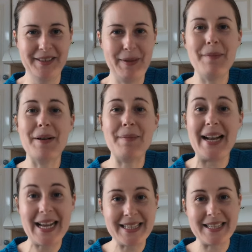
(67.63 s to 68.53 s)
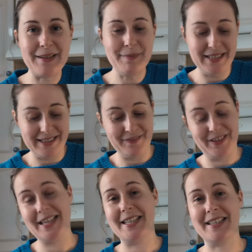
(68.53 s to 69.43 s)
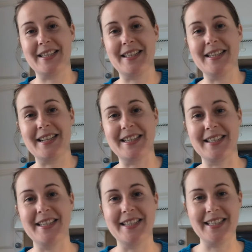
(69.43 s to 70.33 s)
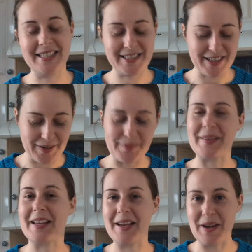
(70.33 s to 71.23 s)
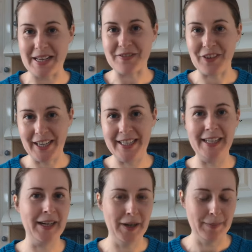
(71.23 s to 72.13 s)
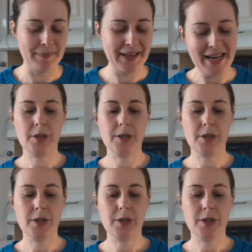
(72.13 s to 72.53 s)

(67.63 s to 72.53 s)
People have been asking me for this since I started, so it's finally come.